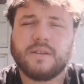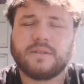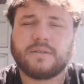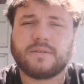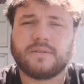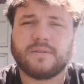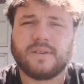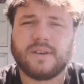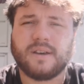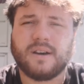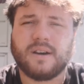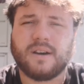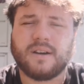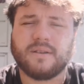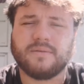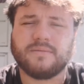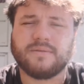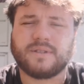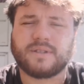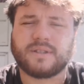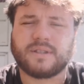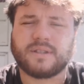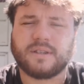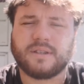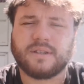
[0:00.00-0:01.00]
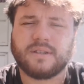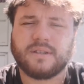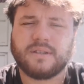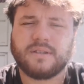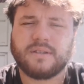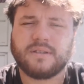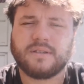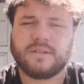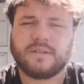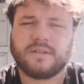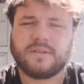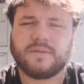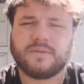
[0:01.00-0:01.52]
So yeah, I was
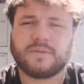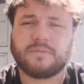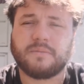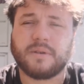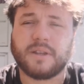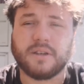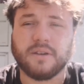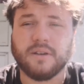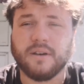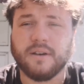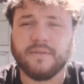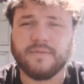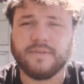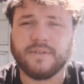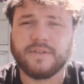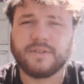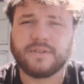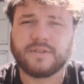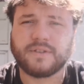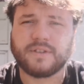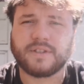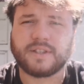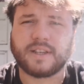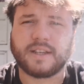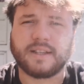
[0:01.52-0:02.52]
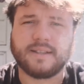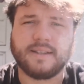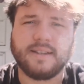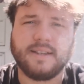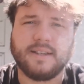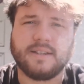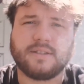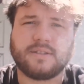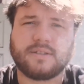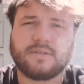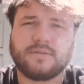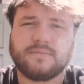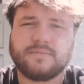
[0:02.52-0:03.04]
a bit nervous to say the
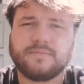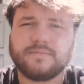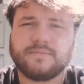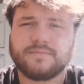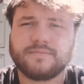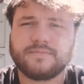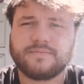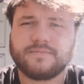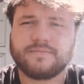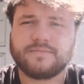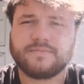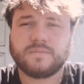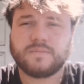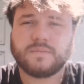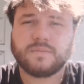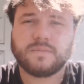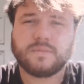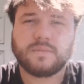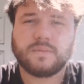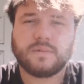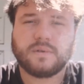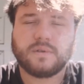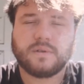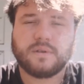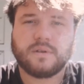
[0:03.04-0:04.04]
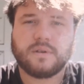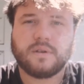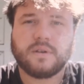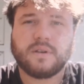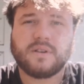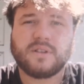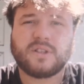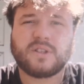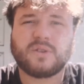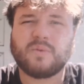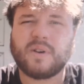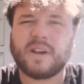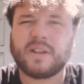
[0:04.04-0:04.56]
least.
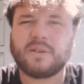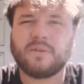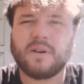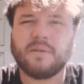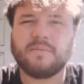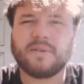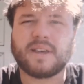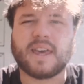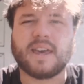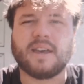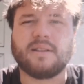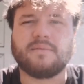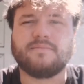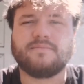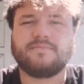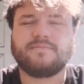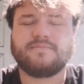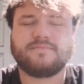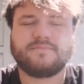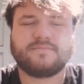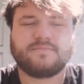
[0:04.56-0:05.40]
So where do I begin?